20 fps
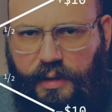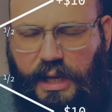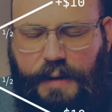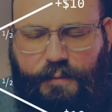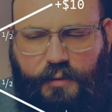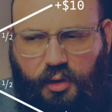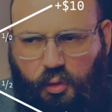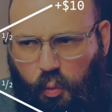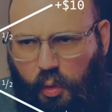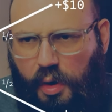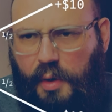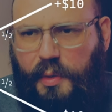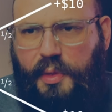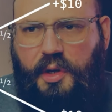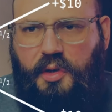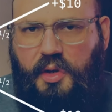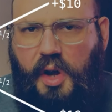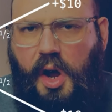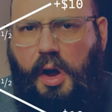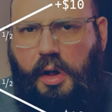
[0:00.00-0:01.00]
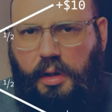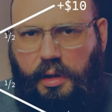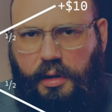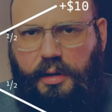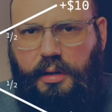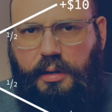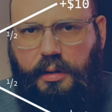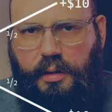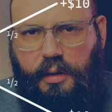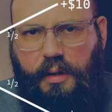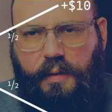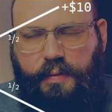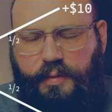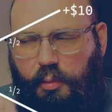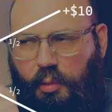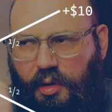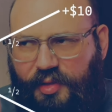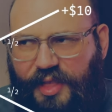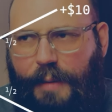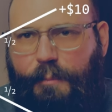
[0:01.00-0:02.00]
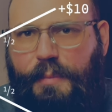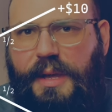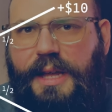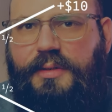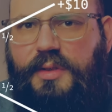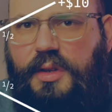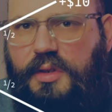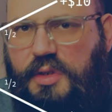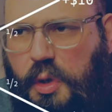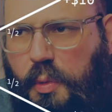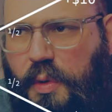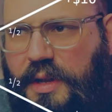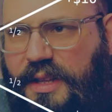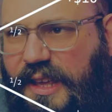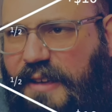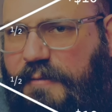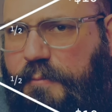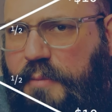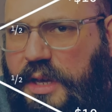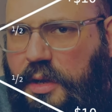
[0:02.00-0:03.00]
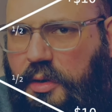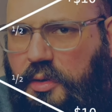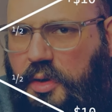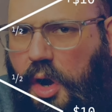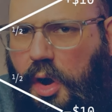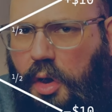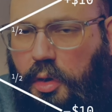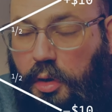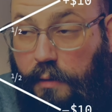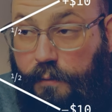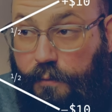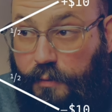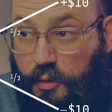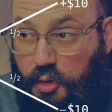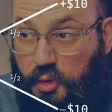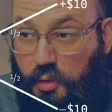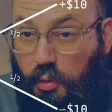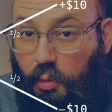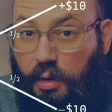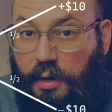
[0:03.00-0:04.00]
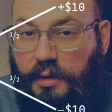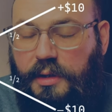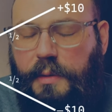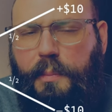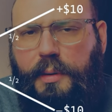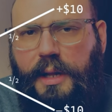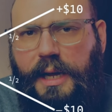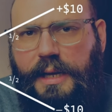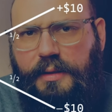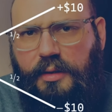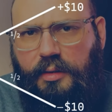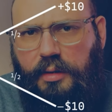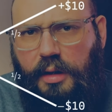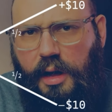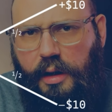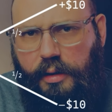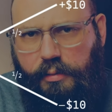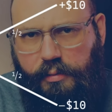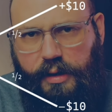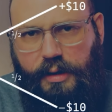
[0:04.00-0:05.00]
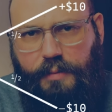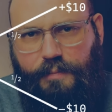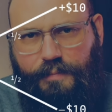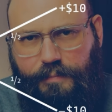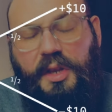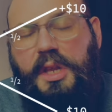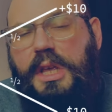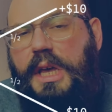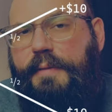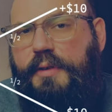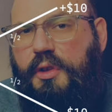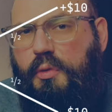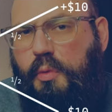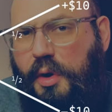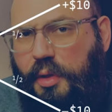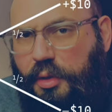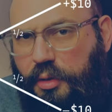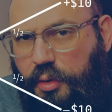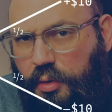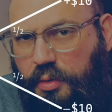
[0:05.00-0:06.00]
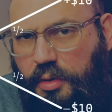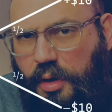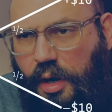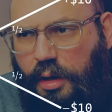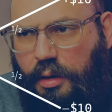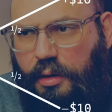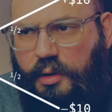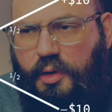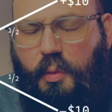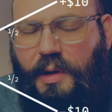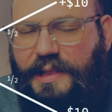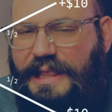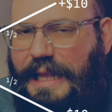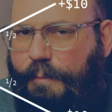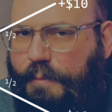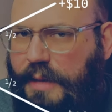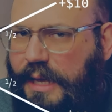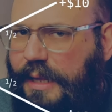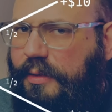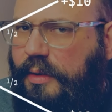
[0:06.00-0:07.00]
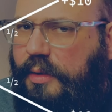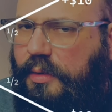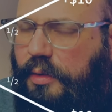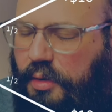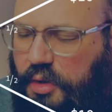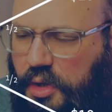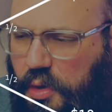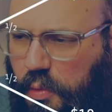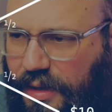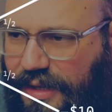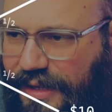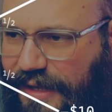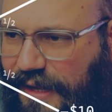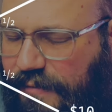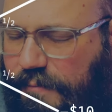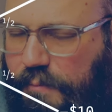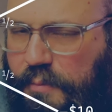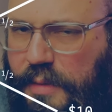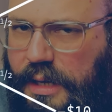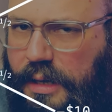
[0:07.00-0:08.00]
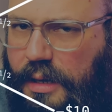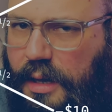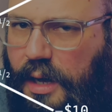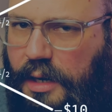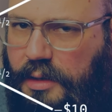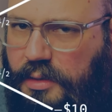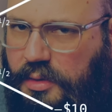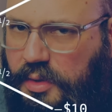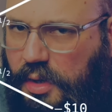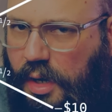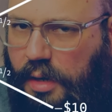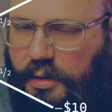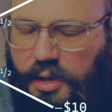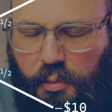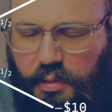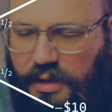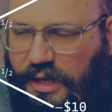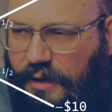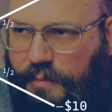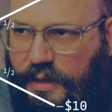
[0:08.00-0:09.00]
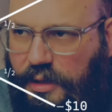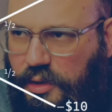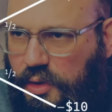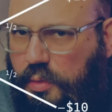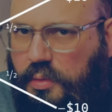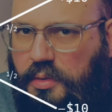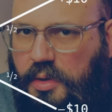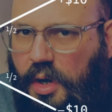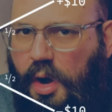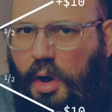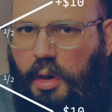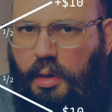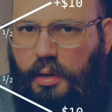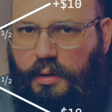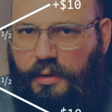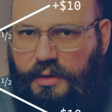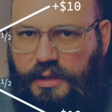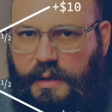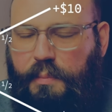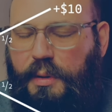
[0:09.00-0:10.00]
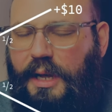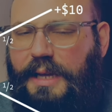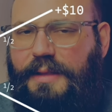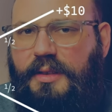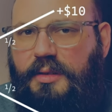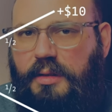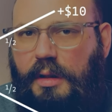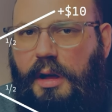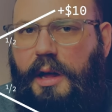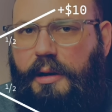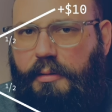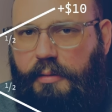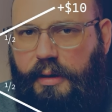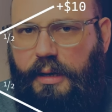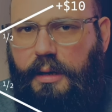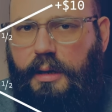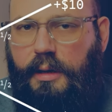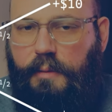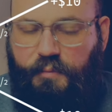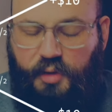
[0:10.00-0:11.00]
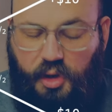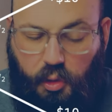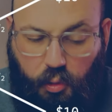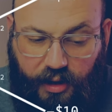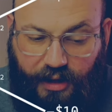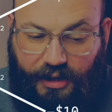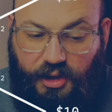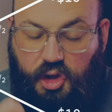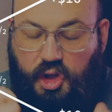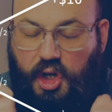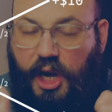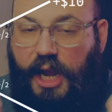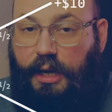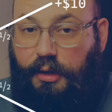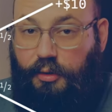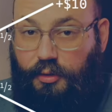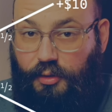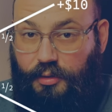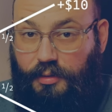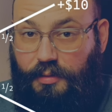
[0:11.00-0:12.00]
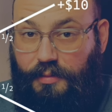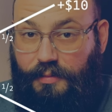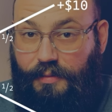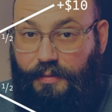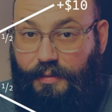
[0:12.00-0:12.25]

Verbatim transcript: If it's worth a dollar, then what that means is you would give me a dollar for sure to play this lottery. If it's worth two dollars, what that means is you would give me a do, you would give me two dollars to play this lottery. You would exchange,